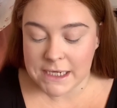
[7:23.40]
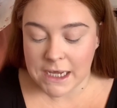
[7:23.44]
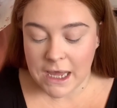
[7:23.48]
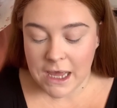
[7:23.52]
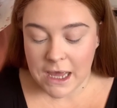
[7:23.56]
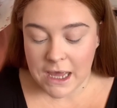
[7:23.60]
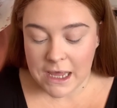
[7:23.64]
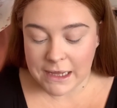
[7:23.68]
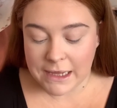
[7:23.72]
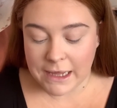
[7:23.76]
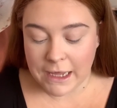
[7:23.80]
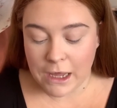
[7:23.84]

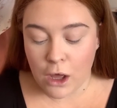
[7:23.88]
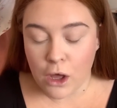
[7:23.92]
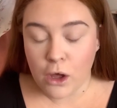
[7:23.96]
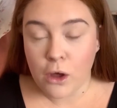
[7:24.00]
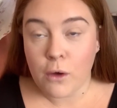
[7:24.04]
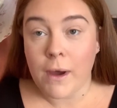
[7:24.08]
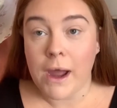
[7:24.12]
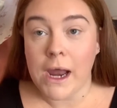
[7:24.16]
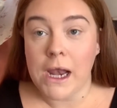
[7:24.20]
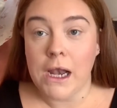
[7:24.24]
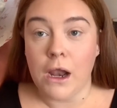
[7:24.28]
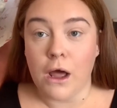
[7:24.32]
They are
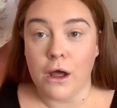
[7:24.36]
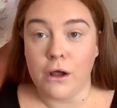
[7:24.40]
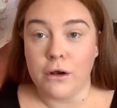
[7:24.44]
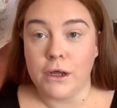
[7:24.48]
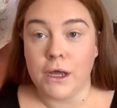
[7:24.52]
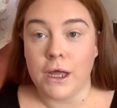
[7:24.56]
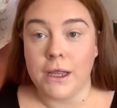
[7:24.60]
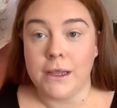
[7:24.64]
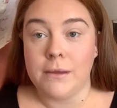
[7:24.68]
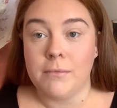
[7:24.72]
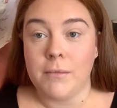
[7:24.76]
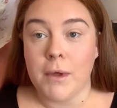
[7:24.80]
quite long
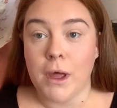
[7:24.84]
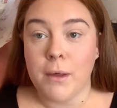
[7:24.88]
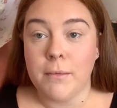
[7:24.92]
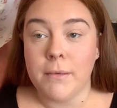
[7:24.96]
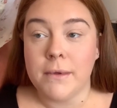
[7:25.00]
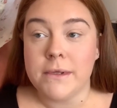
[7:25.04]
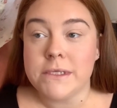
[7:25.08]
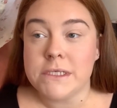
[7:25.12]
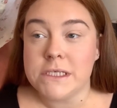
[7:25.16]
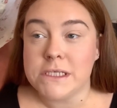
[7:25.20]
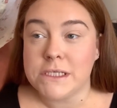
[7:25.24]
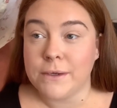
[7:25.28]
at the
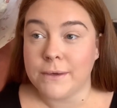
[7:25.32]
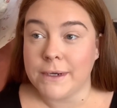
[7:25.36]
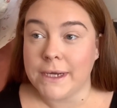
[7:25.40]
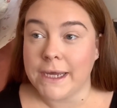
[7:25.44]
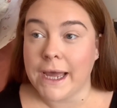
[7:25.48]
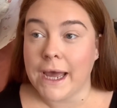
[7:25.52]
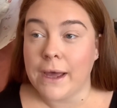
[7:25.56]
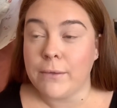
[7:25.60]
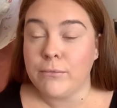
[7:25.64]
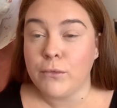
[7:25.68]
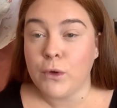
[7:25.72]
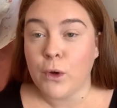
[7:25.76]
moment, so I
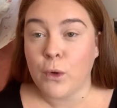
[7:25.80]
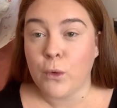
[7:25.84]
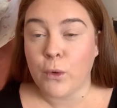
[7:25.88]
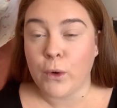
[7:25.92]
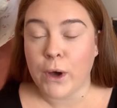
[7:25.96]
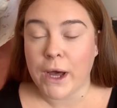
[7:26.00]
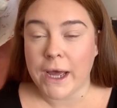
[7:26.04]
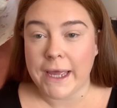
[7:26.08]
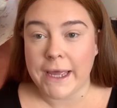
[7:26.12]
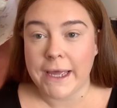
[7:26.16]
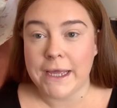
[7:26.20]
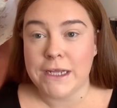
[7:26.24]
am
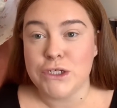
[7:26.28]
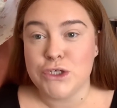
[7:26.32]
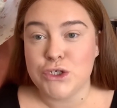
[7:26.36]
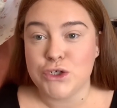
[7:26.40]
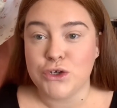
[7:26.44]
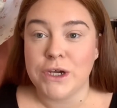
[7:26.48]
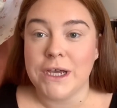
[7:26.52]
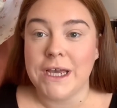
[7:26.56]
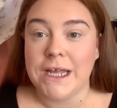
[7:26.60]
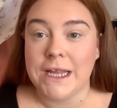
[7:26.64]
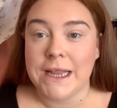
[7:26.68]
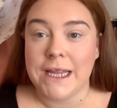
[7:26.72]
quite
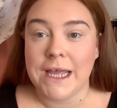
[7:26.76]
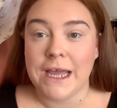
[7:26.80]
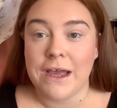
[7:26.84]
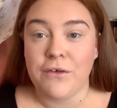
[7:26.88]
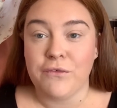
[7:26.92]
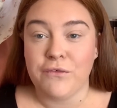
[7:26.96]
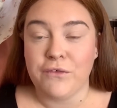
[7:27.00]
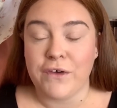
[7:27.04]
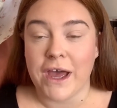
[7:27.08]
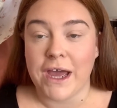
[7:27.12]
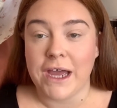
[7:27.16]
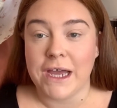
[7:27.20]
enjoying the
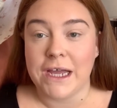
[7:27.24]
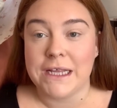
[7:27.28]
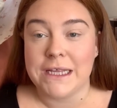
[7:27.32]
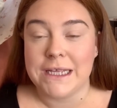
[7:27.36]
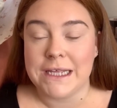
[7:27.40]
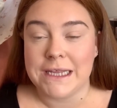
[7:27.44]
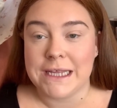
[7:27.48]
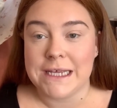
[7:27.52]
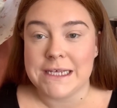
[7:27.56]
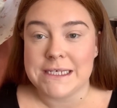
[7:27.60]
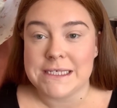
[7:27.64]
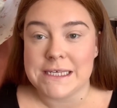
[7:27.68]
effect that
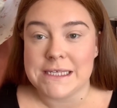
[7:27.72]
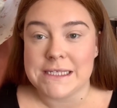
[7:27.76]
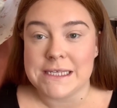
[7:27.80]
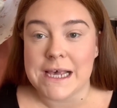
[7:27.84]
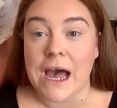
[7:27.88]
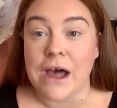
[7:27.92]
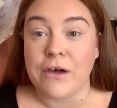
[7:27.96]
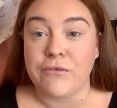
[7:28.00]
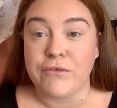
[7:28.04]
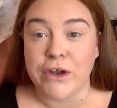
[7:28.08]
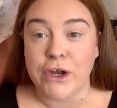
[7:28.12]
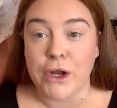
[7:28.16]
this is
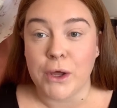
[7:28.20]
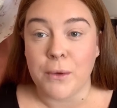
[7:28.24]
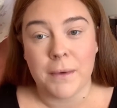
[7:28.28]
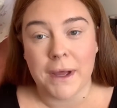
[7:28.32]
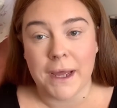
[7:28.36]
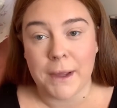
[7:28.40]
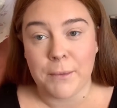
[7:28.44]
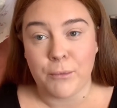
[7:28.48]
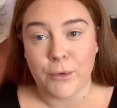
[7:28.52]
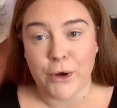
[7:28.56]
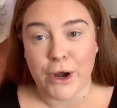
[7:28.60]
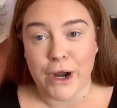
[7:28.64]
having on my
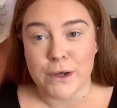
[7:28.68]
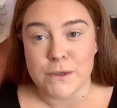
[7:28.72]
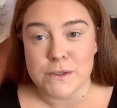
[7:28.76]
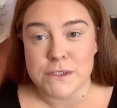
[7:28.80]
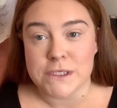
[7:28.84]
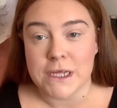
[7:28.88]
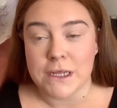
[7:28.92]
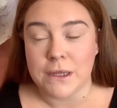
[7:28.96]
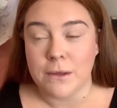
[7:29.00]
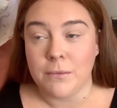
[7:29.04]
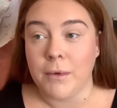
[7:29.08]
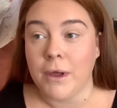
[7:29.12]
brows
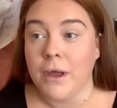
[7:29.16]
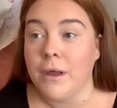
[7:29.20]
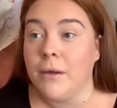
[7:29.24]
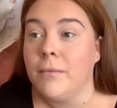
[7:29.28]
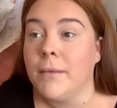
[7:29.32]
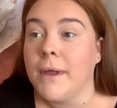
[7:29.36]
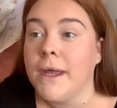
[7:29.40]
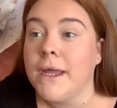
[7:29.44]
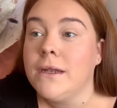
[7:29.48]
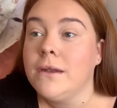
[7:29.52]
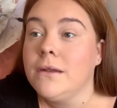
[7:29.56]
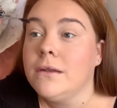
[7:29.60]
at the
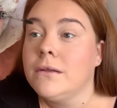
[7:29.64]
moment.